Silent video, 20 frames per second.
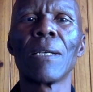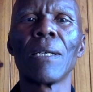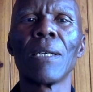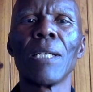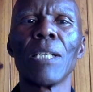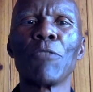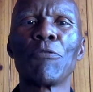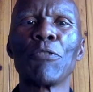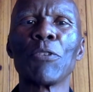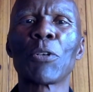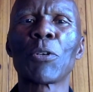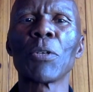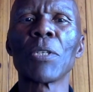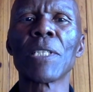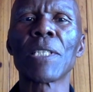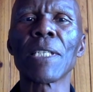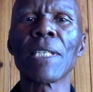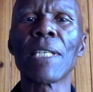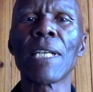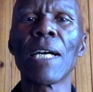If you
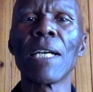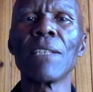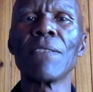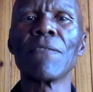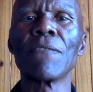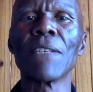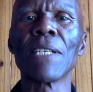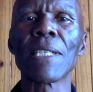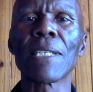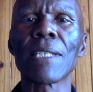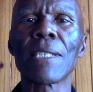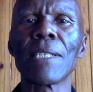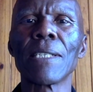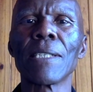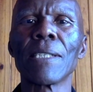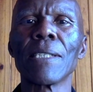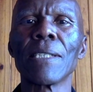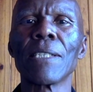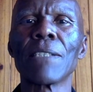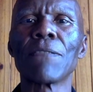consider
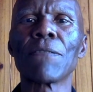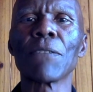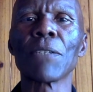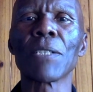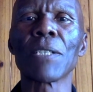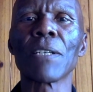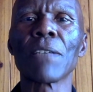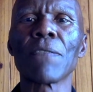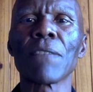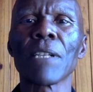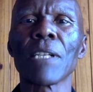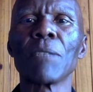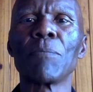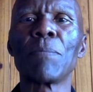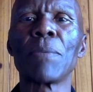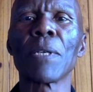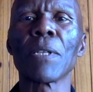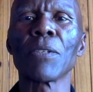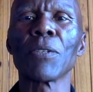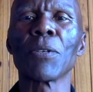investing it for several
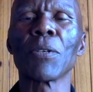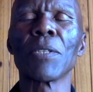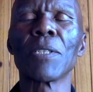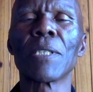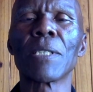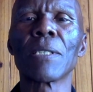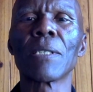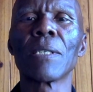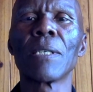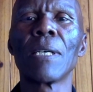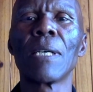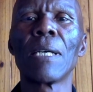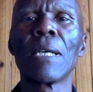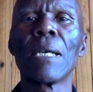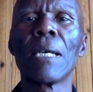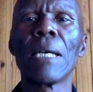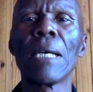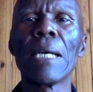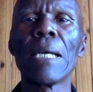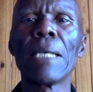periods
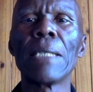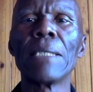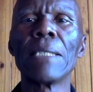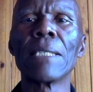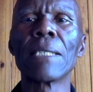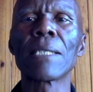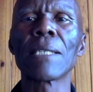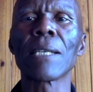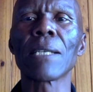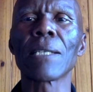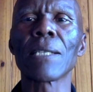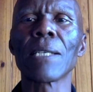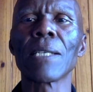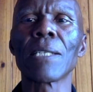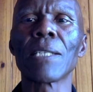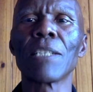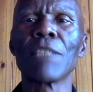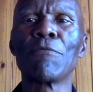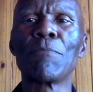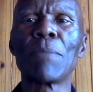and in
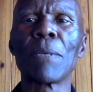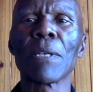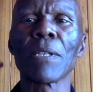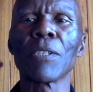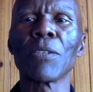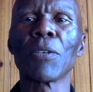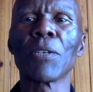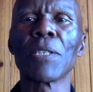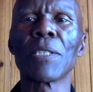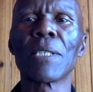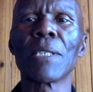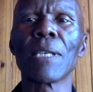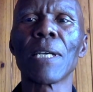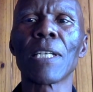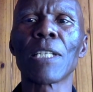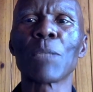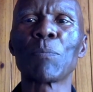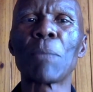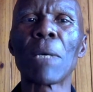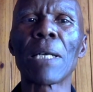successive periods
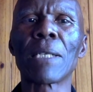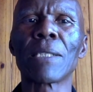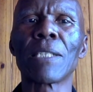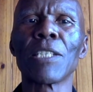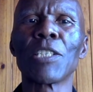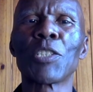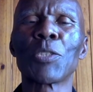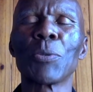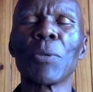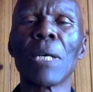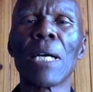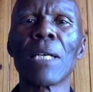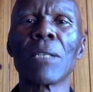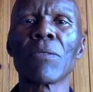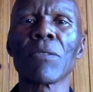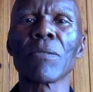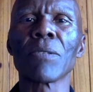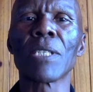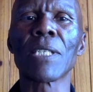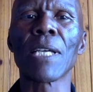expect it to earn
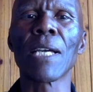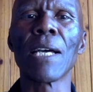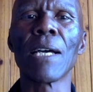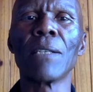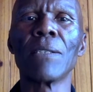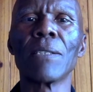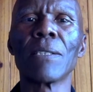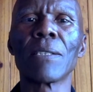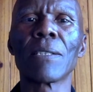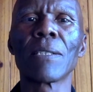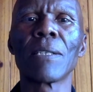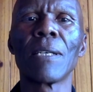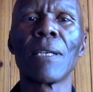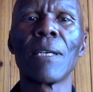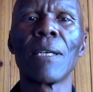returns,